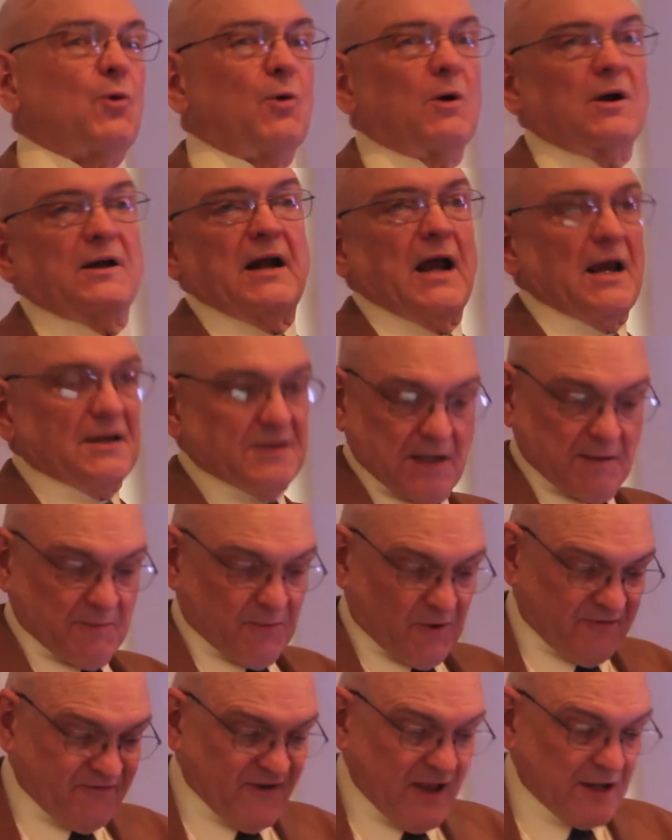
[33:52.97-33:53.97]
organizing
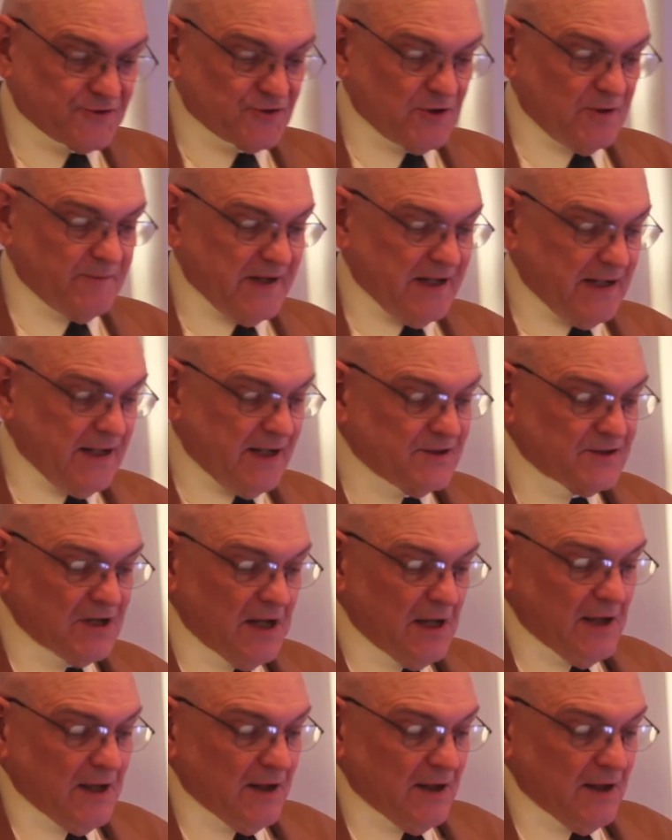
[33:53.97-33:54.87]
professional meetings,